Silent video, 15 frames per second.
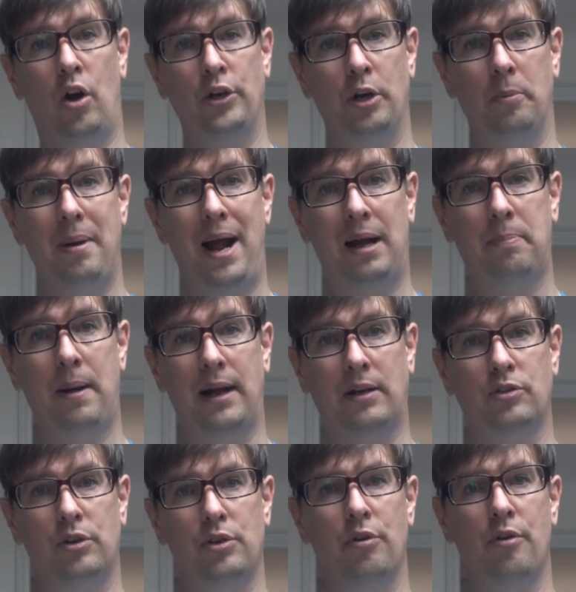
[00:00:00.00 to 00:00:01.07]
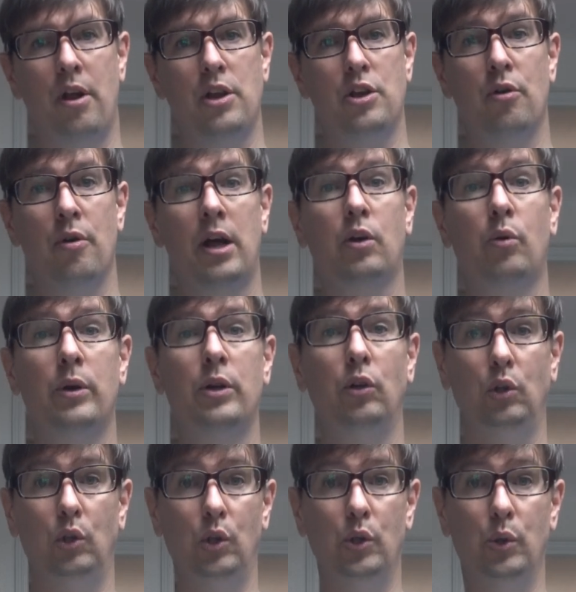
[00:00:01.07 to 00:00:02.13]
on your backpack. So you're not going to
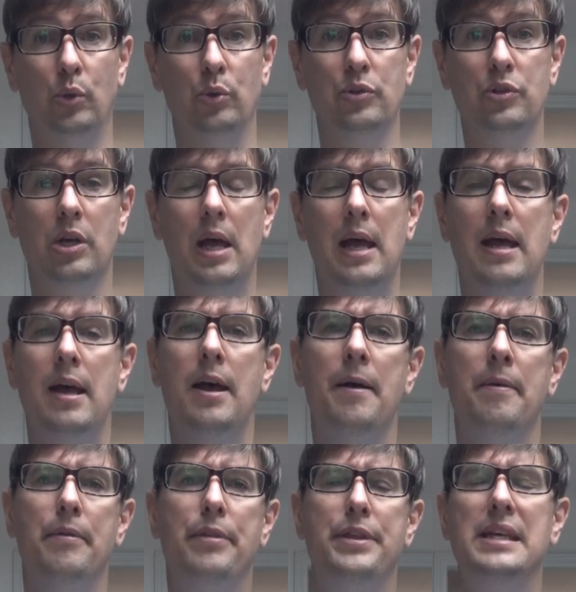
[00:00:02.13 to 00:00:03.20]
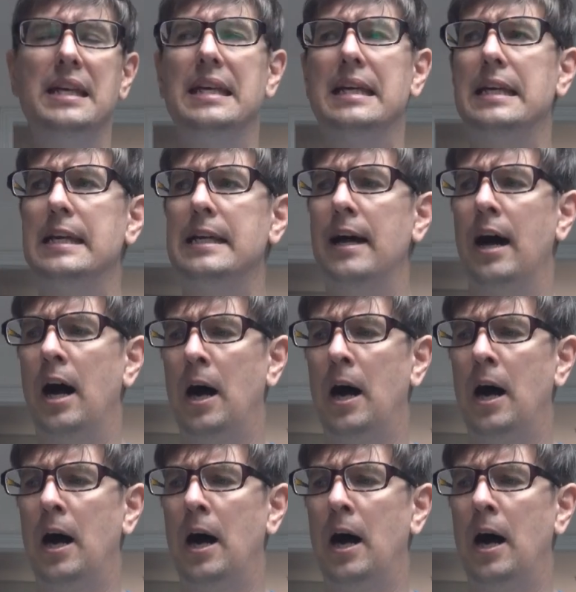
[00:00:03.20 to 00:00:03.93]
lose the